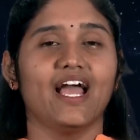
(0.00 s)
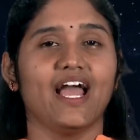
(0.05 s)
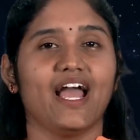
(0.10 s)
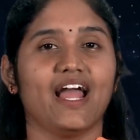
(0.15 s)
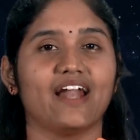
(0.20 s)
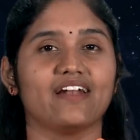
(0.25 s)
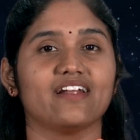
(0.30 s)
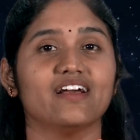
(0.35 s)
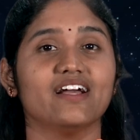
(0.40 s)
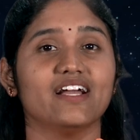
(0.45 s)

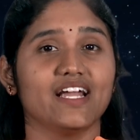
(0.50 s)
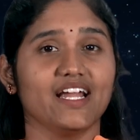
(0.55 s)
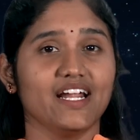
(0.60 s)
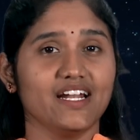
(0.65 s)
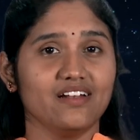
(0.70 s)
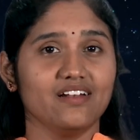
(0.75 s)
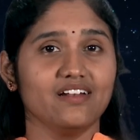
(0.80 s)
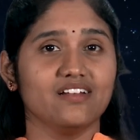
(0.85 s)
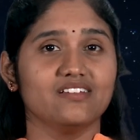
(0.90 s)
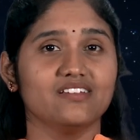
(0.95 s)
And in
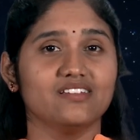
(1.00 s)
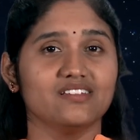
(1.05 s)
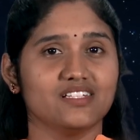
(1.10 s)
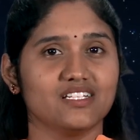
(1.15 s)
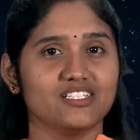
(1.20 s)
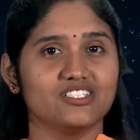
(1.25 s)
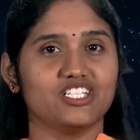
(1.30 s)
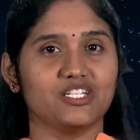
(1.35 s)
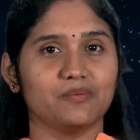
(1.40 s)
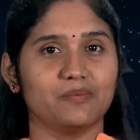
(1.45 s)

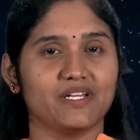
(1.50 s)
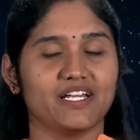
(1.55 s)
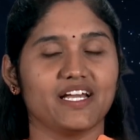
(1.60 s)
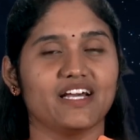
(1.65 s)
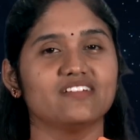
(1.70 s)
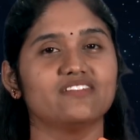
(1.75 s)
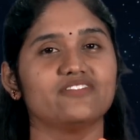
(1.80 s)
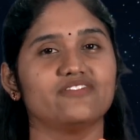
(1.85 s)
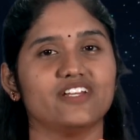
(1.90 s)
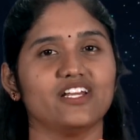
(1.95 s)
the
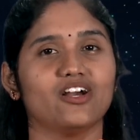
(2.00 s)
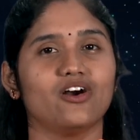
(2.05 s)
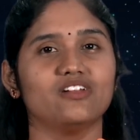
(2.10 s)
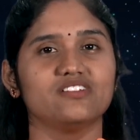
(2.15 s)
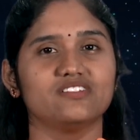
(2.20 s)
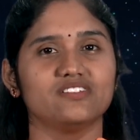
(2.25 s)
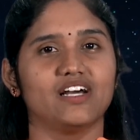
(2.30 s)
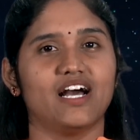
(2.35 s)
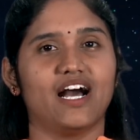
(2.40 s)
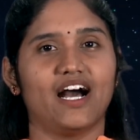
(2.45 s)
GPS, we
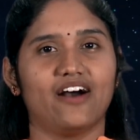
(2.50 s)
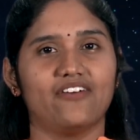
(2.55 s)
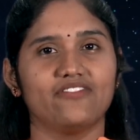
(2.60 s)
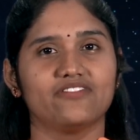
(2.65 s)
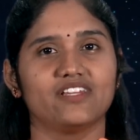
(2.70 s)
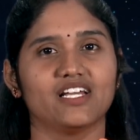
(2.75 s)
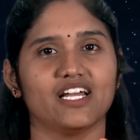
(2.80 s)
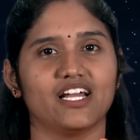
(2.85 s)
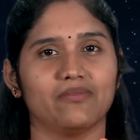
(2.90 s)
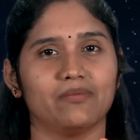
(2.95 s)
also
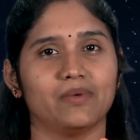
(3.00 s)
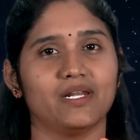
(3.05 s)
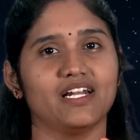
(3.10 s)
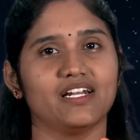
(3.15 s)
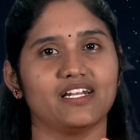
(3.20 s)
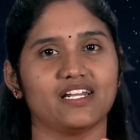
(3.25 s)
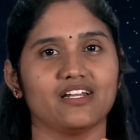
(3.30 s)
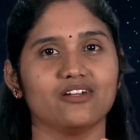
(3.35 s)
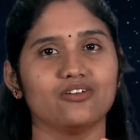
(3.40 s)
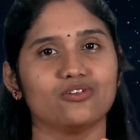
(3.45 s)
have the
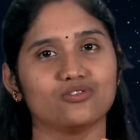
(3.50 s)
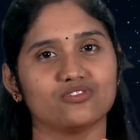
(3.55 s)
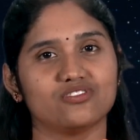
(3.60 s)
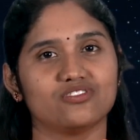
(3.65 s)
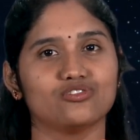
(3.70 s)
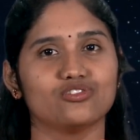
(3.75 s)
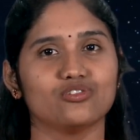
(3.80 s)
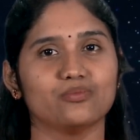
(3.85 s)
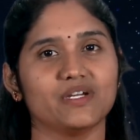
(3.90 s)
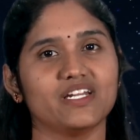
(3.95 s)
ability to
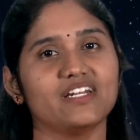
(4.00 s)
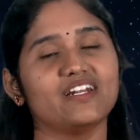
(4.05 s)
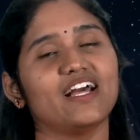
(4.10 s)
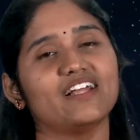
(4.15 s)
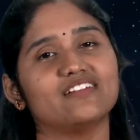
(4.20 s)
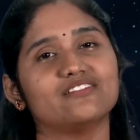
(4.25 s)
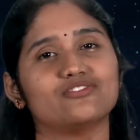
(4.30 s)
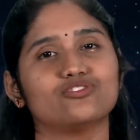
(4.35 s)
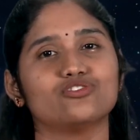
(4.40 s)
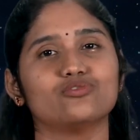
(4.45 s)
zoom in
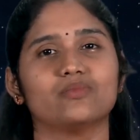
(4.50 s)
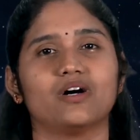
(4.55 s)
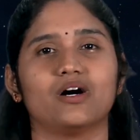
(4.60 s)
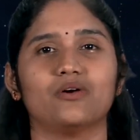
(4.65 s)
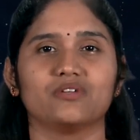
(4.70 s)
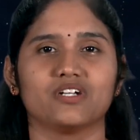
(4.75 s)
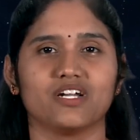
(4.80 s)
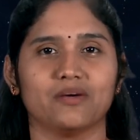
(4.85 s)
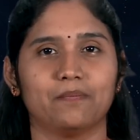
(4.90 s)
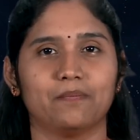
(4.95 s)
and zoom out a